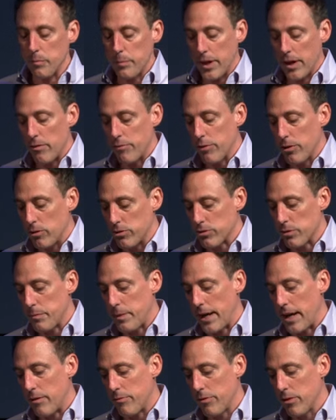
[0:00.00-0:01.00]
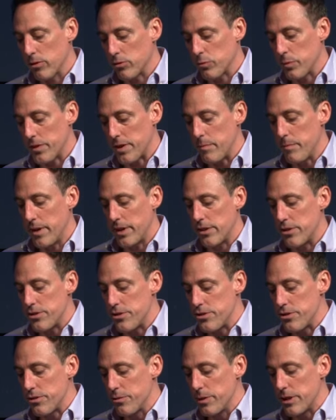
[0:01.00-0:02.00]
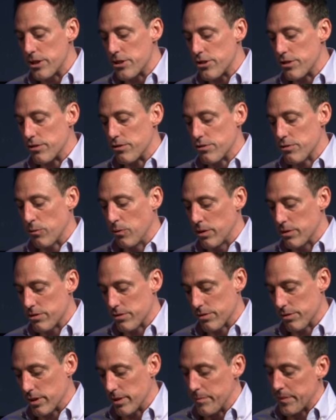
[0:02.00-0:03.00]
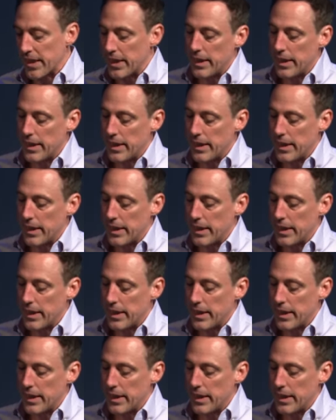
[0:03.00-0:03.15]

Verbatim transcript: Paphos or Paphos, where they met a Jewish sorcerer,